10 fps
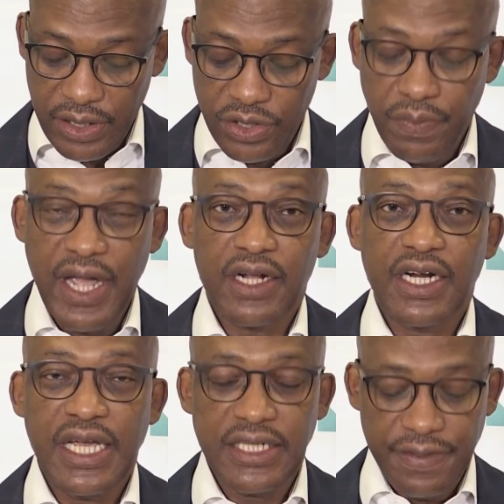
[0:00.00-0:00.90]
to make
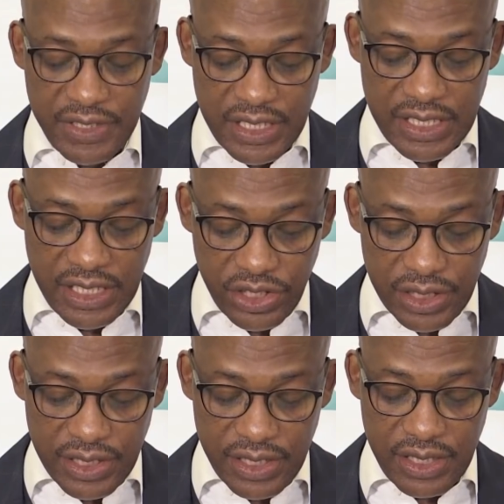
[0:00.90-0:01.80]
creative
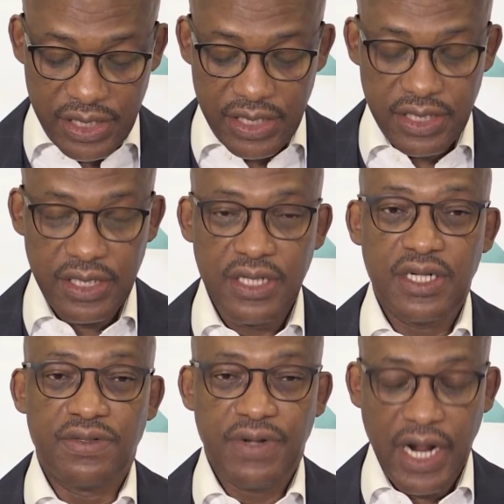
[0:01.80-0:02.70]
transitions,
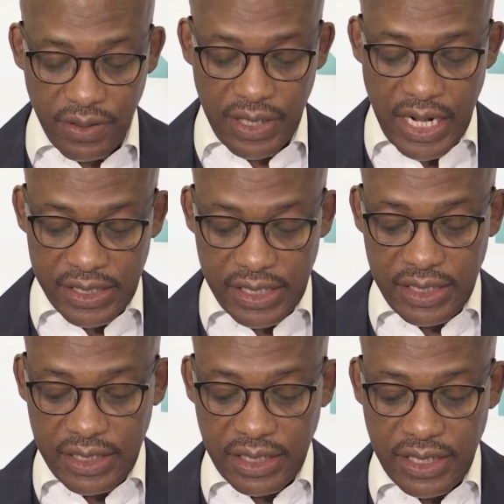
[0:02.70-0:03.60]

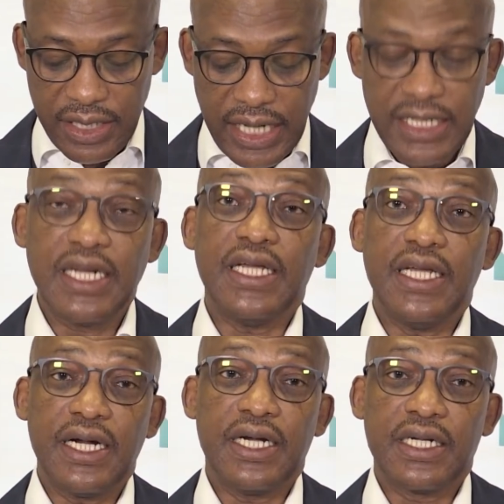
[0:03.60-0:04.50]
recognizing that an
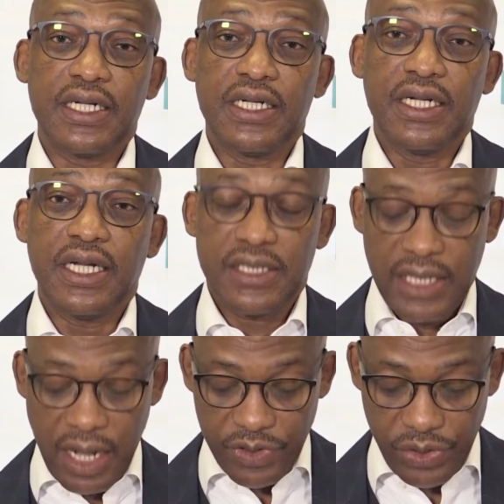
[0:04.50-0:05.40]
era has
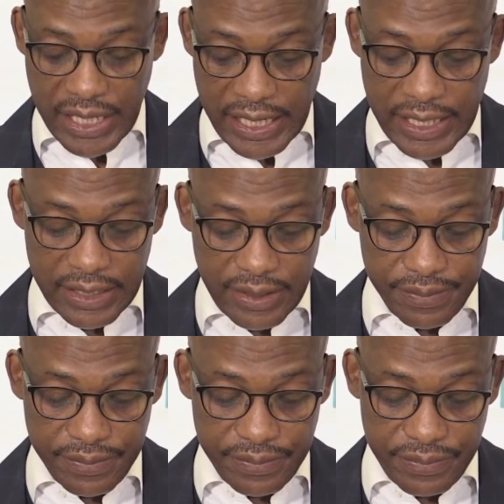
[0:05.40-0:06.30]
come to an end.
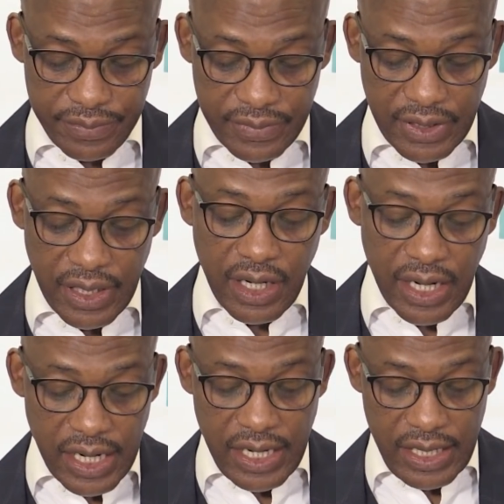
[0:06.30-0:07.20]

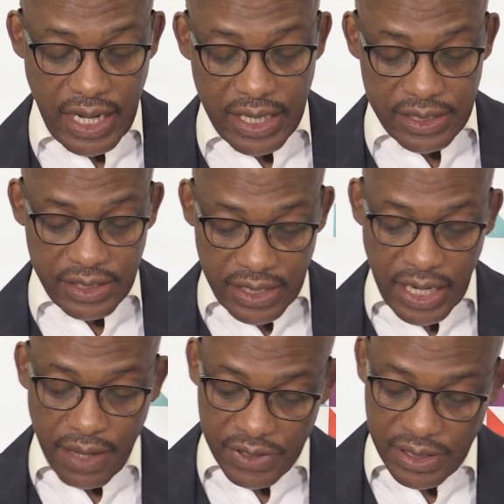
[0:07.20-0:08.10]
Clearly, under the
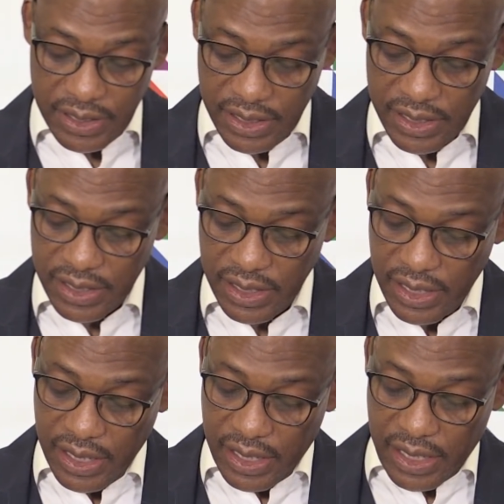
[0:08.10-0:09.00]
circumstances,
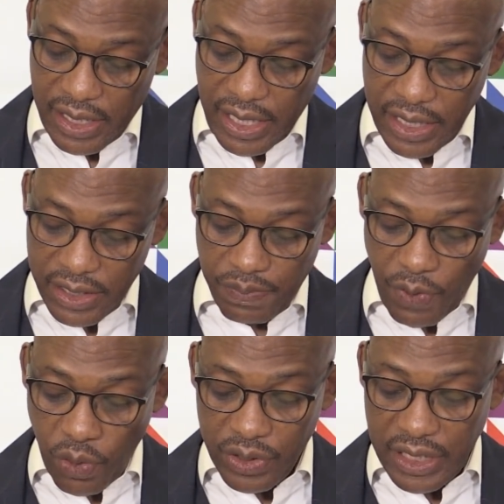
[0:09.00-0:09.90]
and as
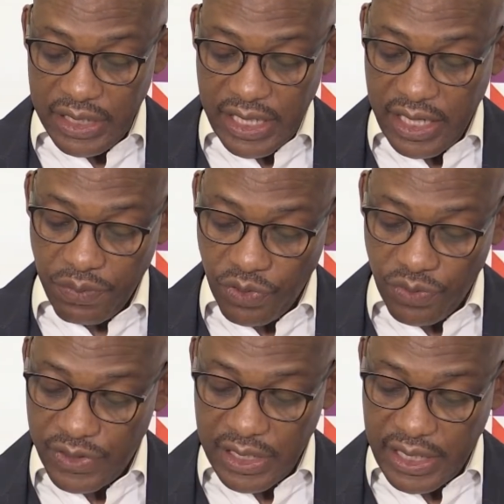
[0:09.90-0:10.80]
bold and daring
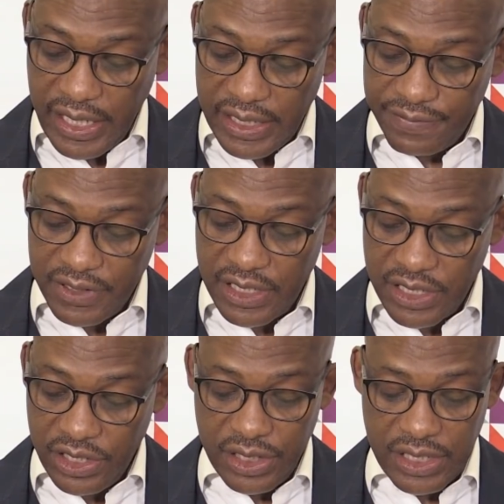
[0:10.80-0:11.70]
moves and creative
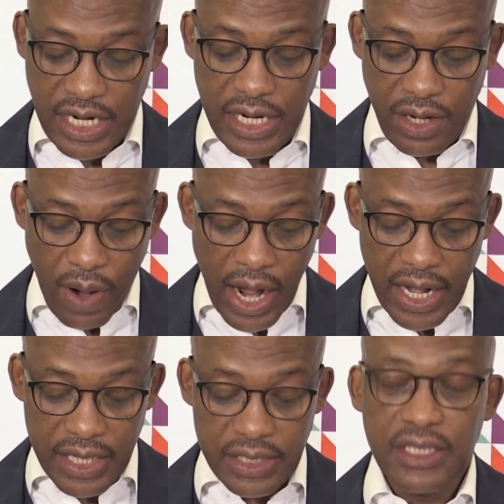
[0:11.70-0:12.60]
transitions are
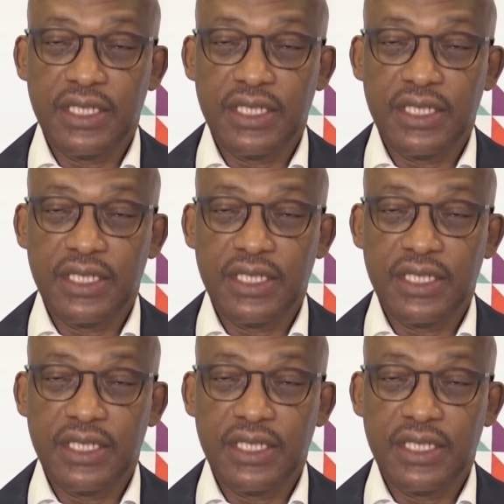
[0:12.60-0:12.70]
required,